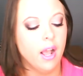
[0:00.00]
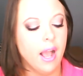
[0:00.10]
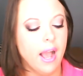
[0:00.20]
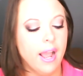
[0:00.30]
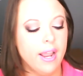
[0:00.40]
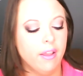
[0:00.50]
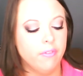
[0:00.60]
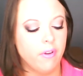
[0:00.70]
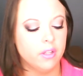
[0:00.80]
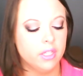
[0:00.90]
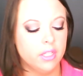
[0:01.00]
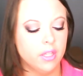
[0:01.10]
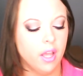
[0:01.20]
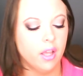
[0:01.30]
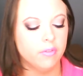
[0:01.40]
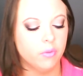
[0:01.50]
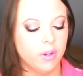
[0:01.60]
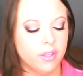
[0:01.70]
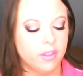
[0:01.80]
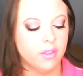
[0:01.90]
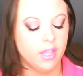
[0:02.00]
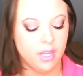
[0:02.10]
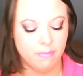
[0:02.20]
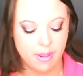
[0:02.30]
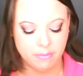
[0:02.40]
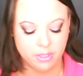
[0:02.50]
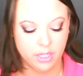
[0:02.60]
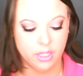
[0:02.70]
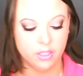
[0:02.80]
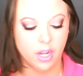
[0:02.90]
I have fallen in love with the Maybelline